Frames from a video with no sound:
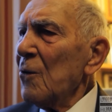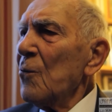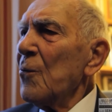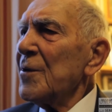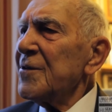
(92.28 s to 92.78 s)

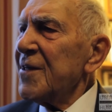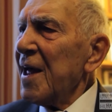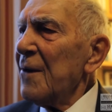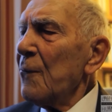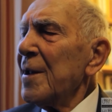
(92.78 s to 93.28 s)
who was
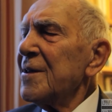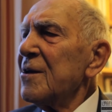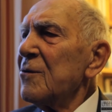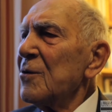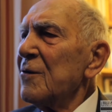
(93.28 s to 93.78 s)
there when
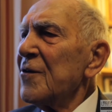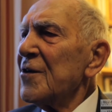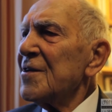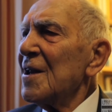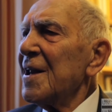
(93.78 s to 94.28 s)
the
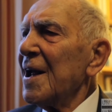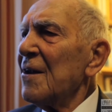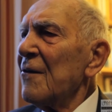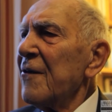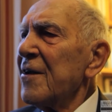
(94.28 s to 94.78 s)
Universal
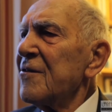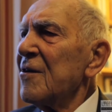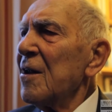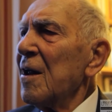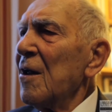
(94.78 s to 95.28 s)

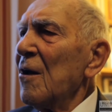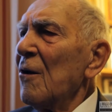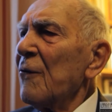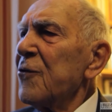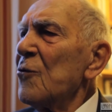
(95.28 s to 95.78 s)
Declaration
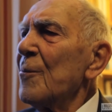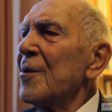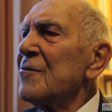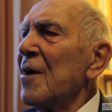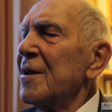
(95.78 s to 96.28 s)
of
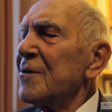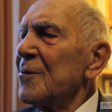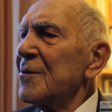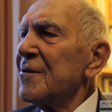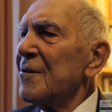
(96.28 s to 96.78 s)
Human
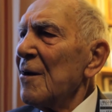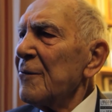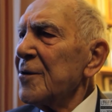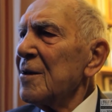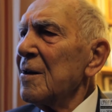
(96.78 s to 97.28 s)
Rights was
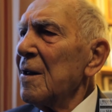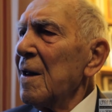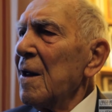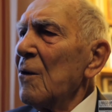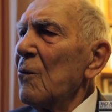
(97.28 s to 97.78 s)
drafted,
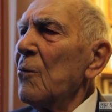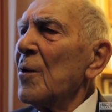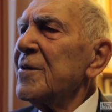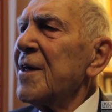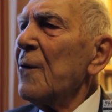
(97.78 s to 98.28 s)
who
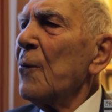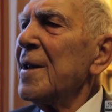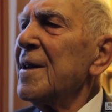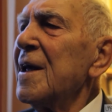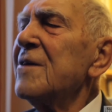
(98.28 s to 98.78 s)
were there
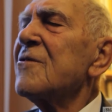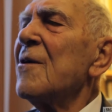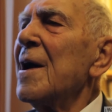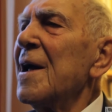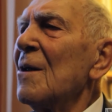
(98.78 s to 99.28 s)
when
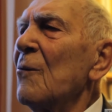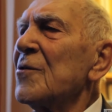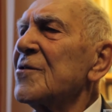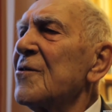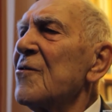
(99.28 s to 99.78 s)
Israel
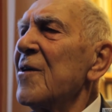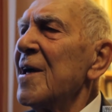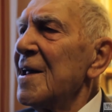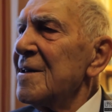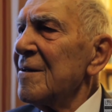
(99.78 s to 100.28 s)
was
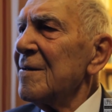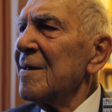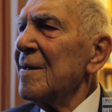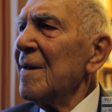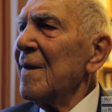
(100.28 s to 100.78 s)
created